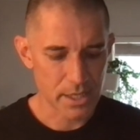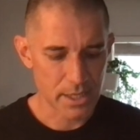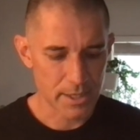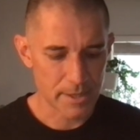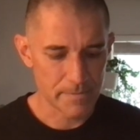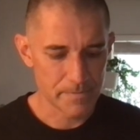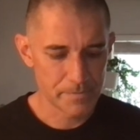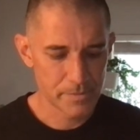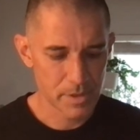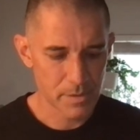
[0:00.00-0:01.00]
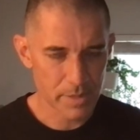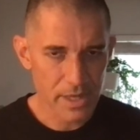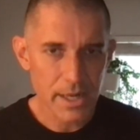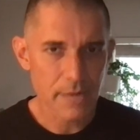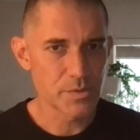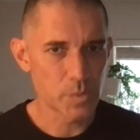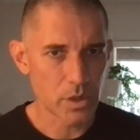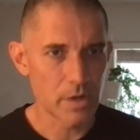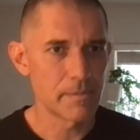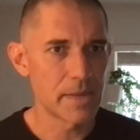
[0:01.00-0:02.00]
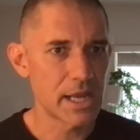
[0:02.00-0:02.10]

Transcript: But I was warm.